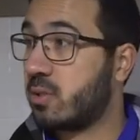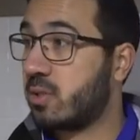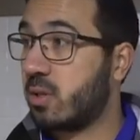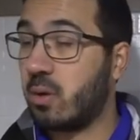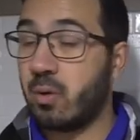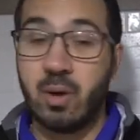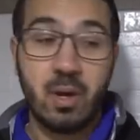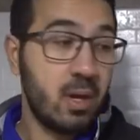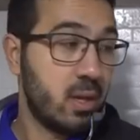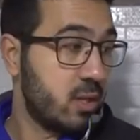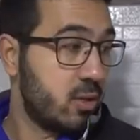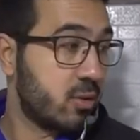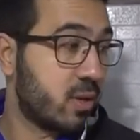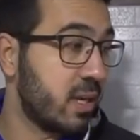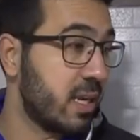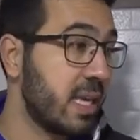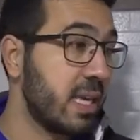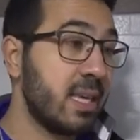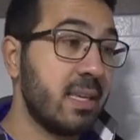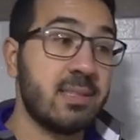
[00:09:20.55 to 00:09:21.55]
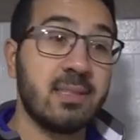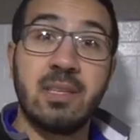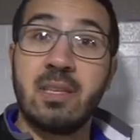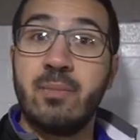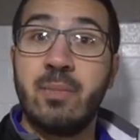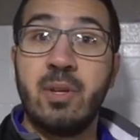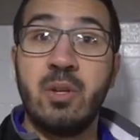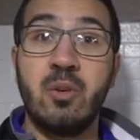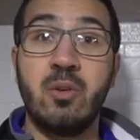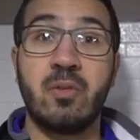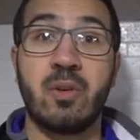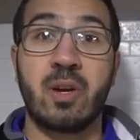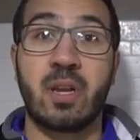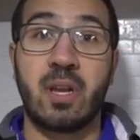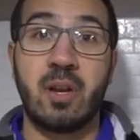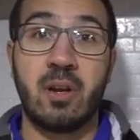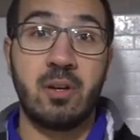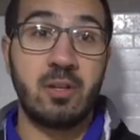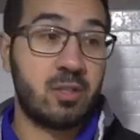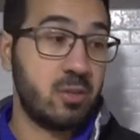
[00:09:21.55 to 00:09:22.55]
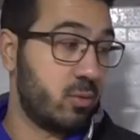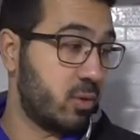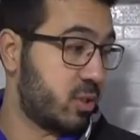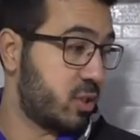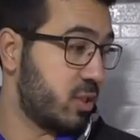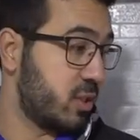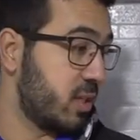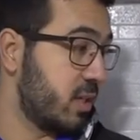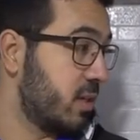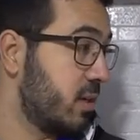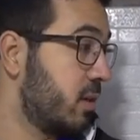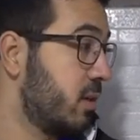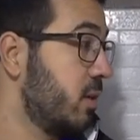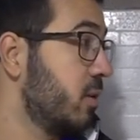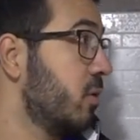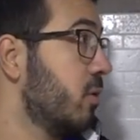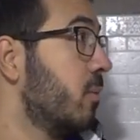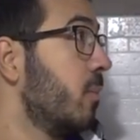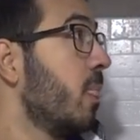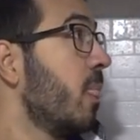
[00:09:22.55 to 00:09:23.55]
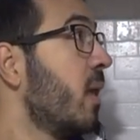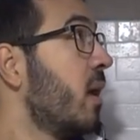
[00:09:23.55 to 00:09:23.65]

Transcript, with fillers: So you can easily maneuver here, do what you need to do.